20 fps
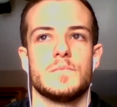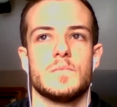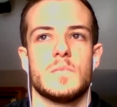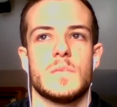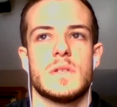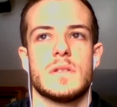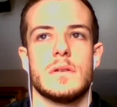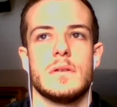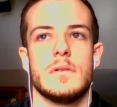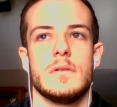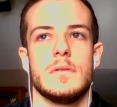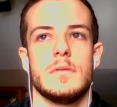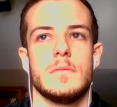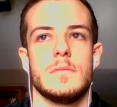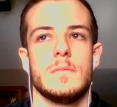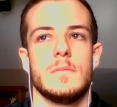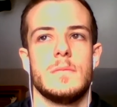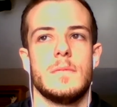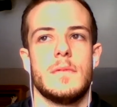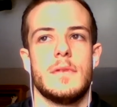
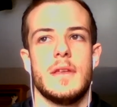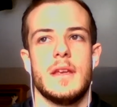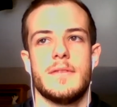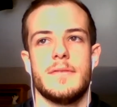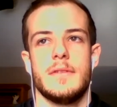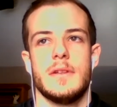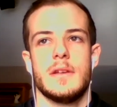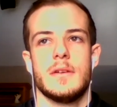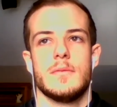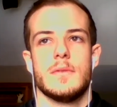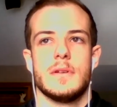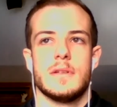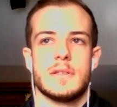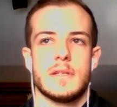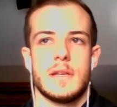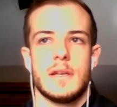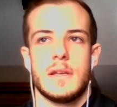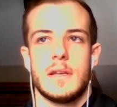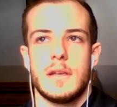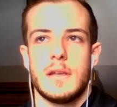so thankfully it was
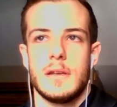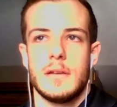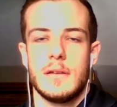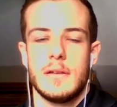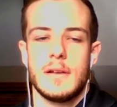a